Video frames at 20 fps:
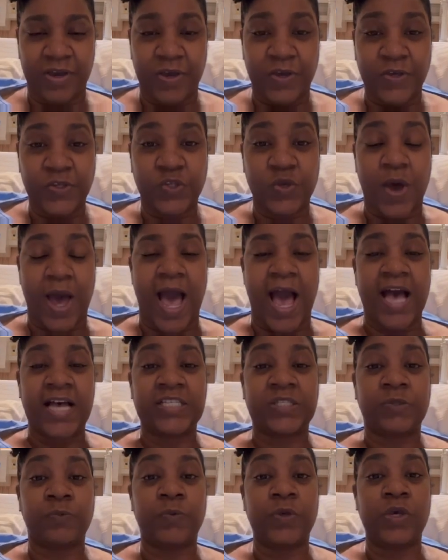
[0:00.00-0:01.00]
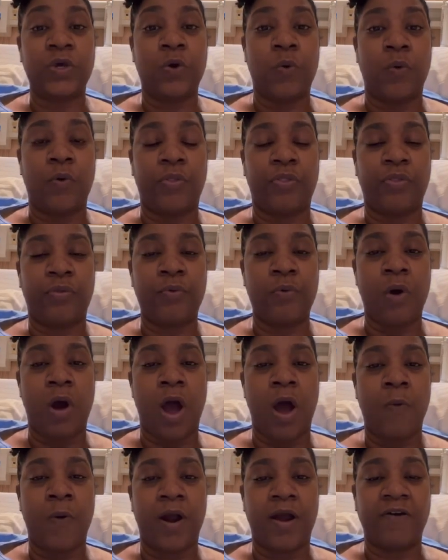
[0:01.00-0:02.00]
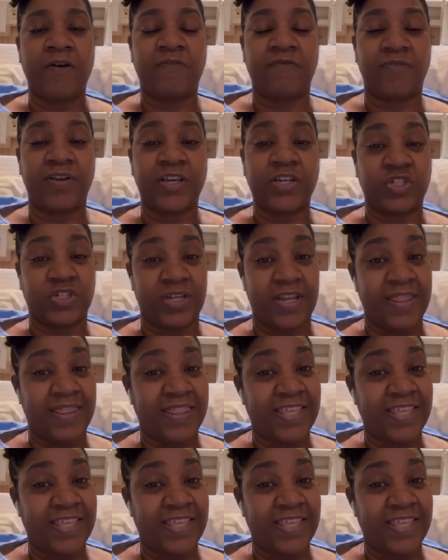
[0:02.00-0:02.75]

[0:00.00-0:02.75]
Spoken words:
So as we go through our affliction,